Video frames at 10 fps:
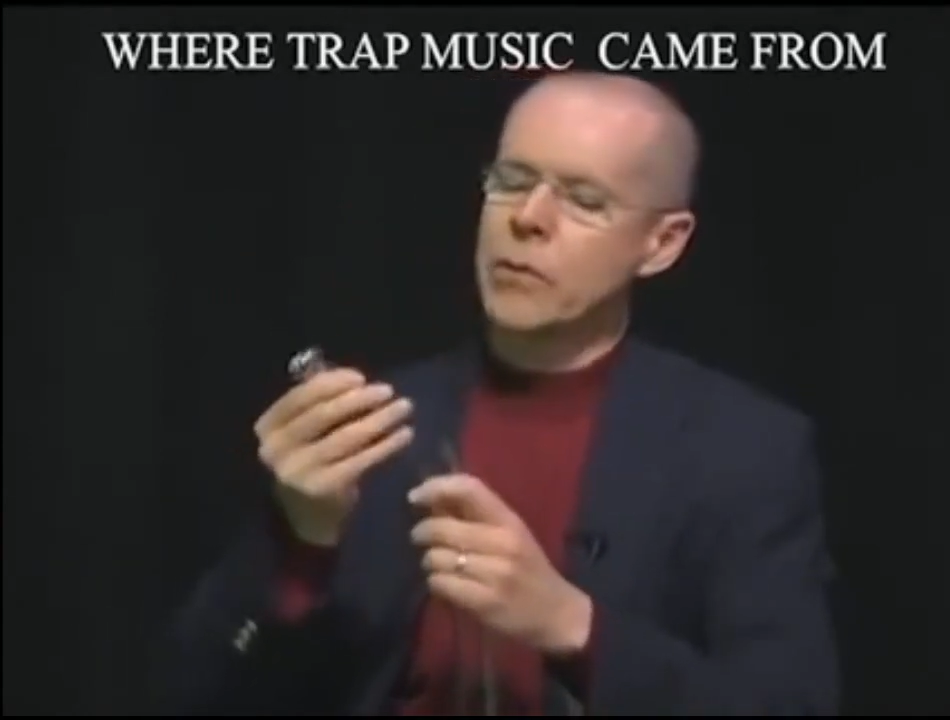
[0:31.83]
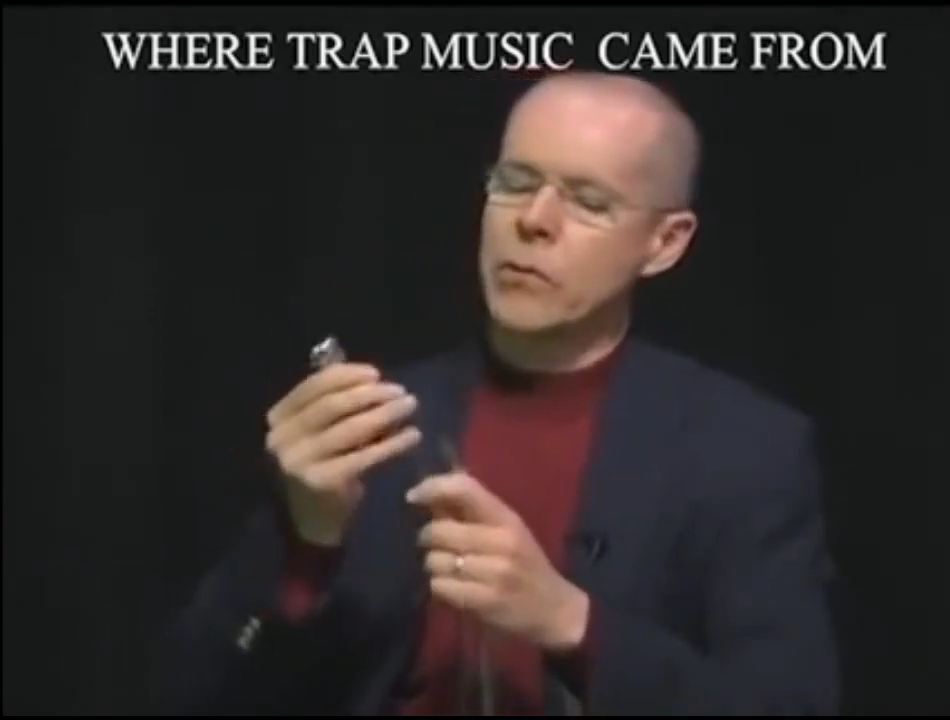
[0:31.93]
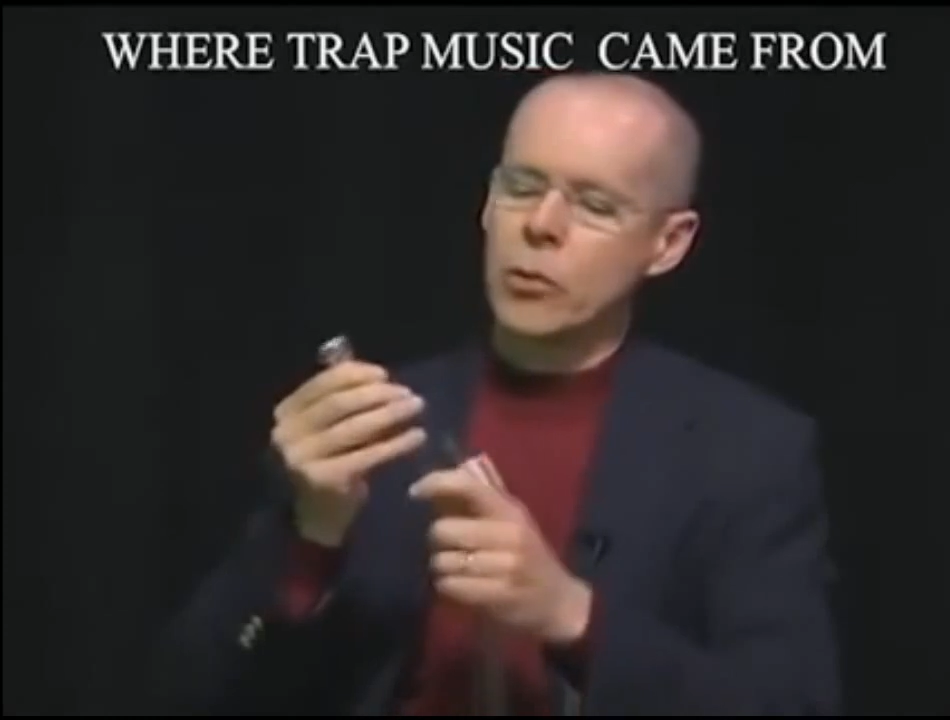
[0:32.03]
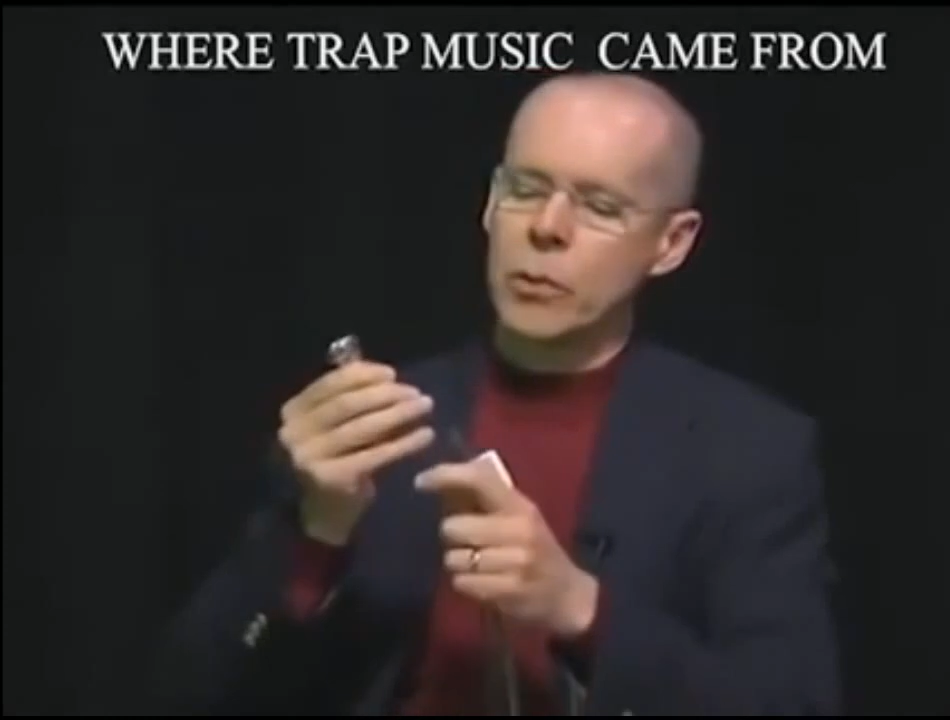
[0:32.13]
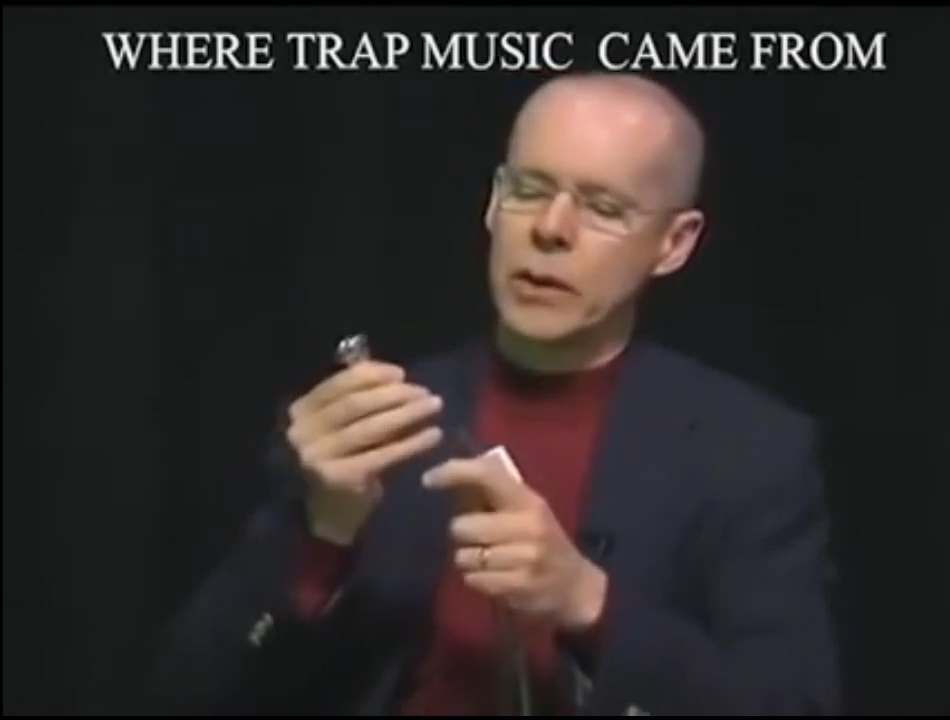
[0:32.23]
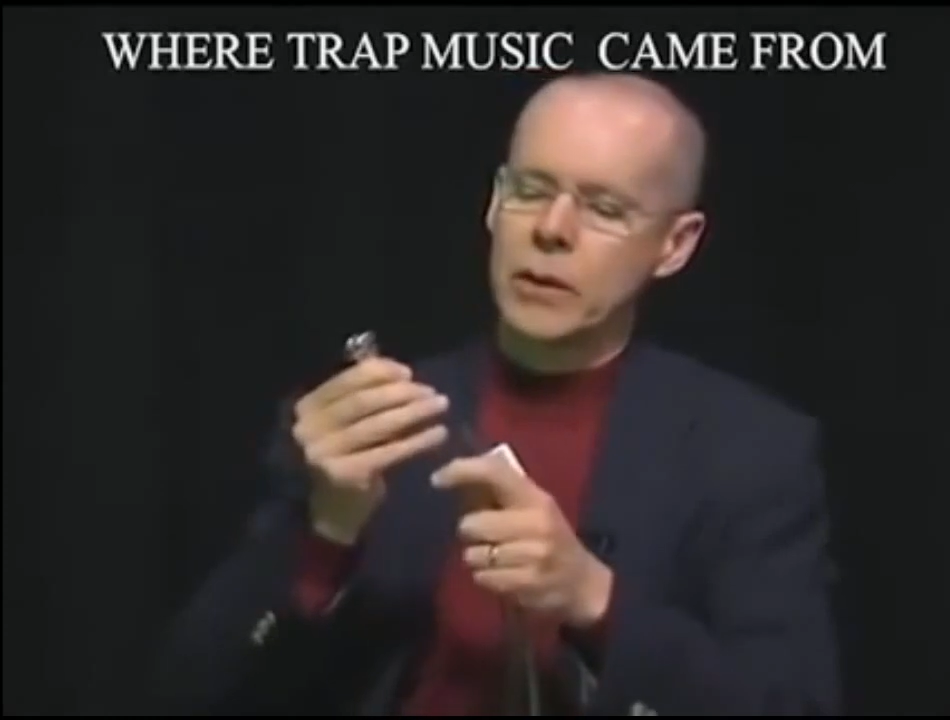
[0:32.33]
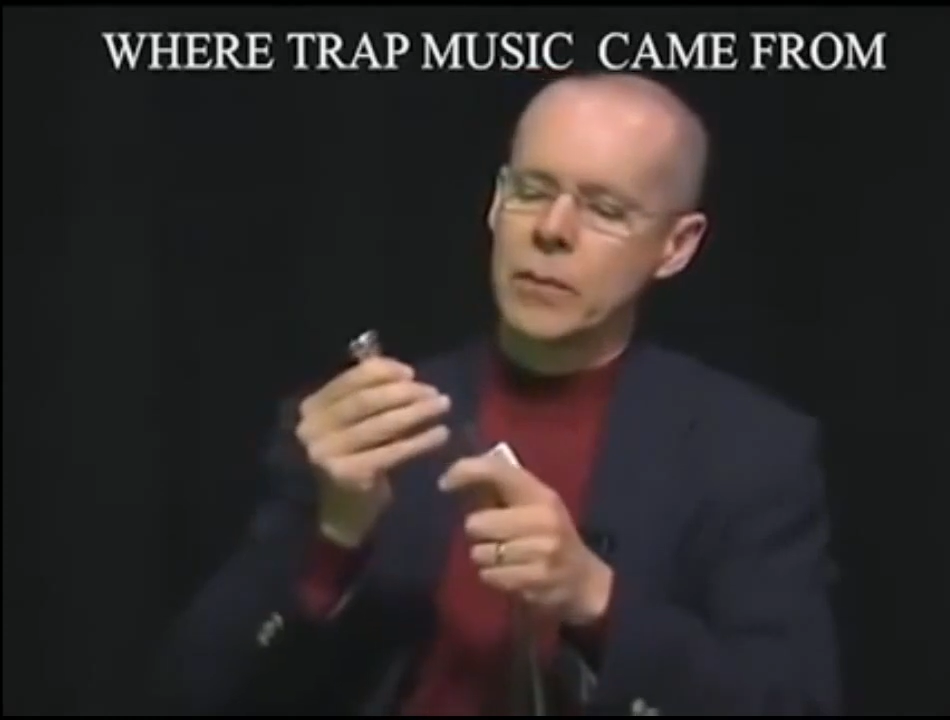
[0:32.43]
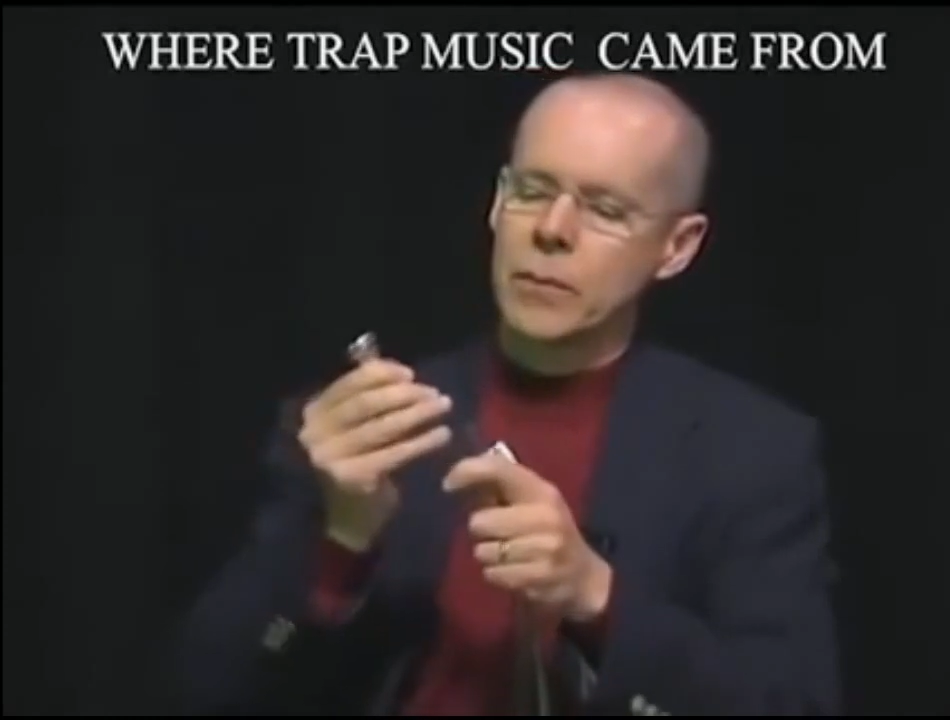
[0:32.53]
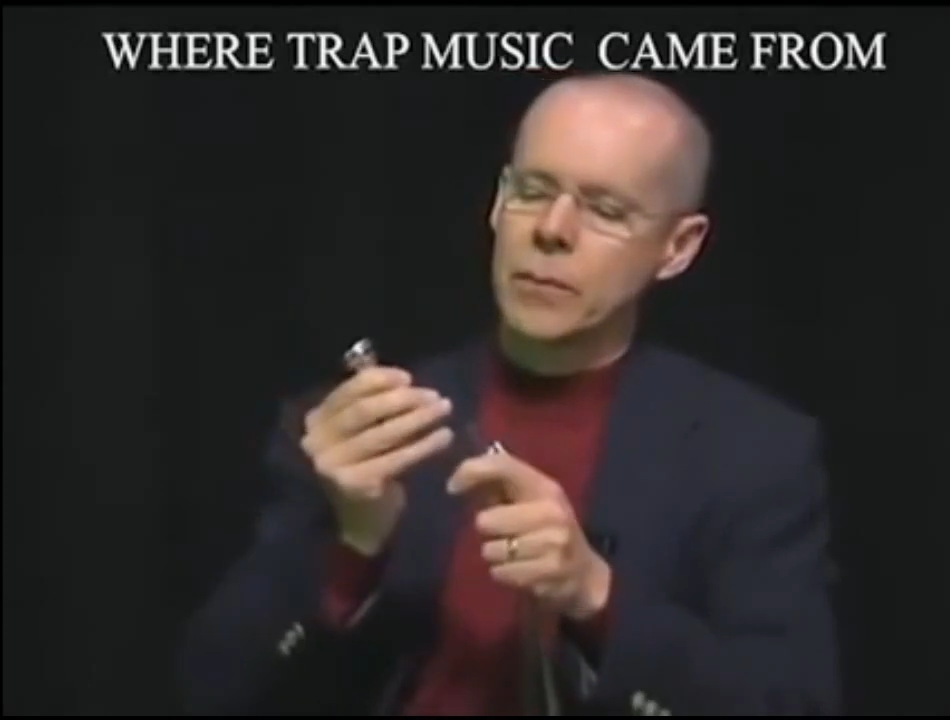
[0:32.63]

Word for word: of tubing,